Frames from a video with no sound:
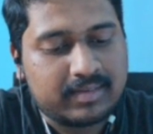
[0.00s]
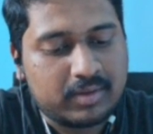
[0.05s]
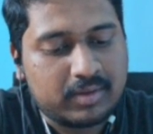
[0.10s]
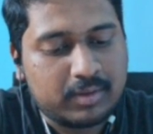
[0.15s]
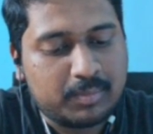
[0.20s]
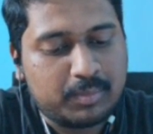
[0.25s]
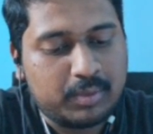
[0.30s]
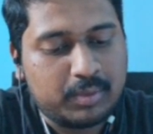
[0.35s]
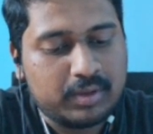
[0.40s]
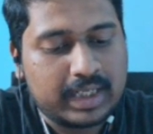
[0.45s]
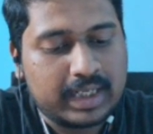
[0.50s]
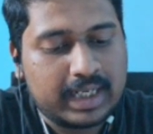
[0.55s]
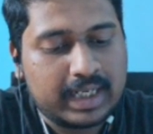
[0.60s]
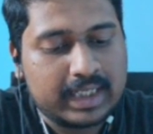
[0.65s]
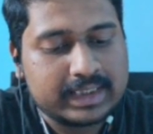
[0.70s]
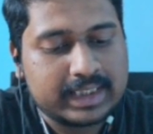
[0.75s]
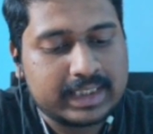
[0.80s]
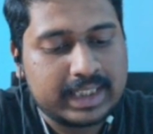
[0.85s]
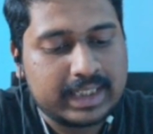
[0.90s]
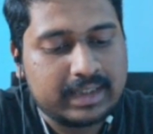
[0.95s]
or put
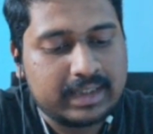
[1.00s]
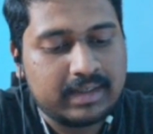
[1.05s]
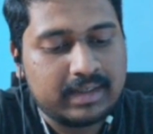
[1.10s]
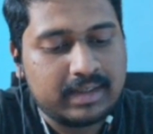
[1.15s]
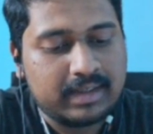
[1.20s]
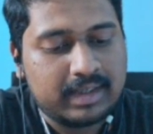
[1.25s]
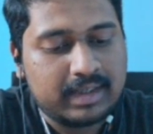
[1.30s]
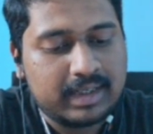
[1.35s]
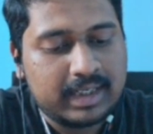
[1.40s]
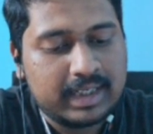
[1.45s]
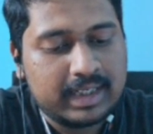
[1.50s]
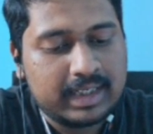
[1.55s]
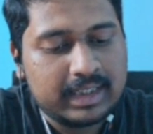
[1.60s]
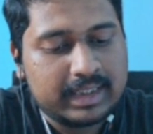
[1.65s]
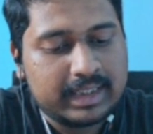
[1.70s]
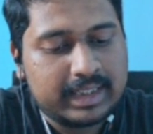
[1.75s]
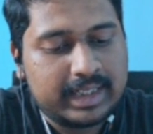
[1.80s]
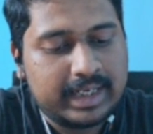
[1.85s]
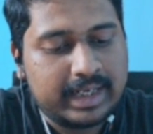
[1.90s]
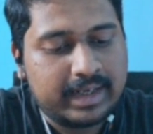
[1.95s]
hashtag
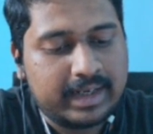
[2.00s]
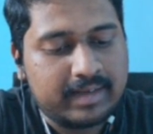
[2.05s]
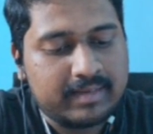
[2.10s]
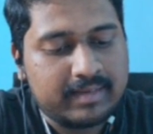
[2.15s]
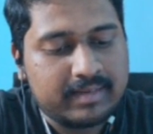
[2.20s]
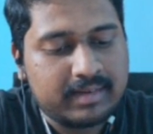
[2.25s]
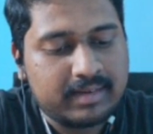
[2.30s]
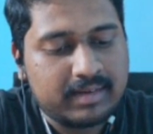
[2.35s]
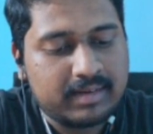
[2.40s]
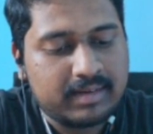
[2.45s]
case